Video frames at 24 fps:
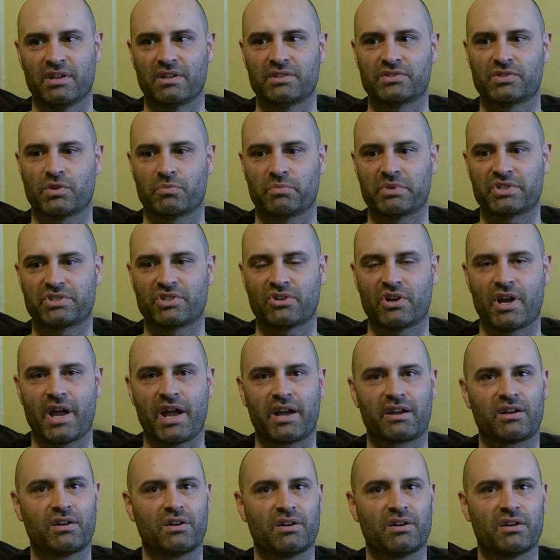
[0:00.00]
So Mr.
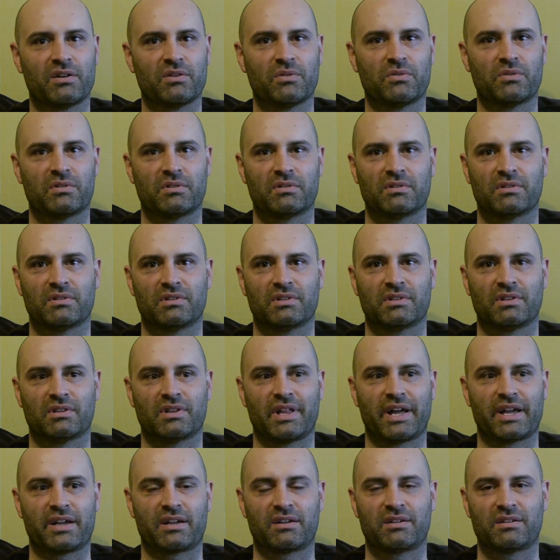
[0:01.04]
Hecker,
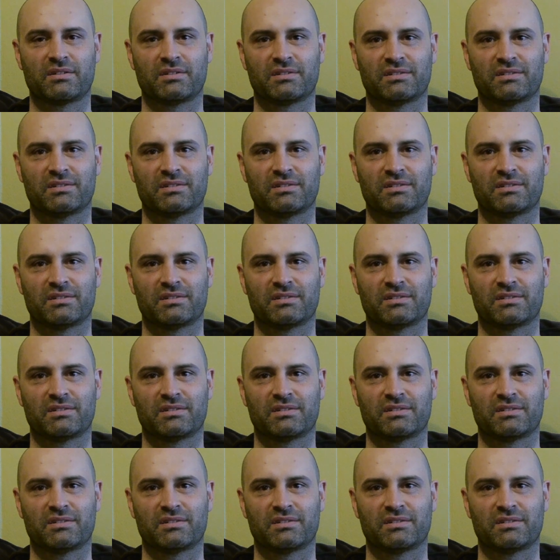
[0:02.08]
like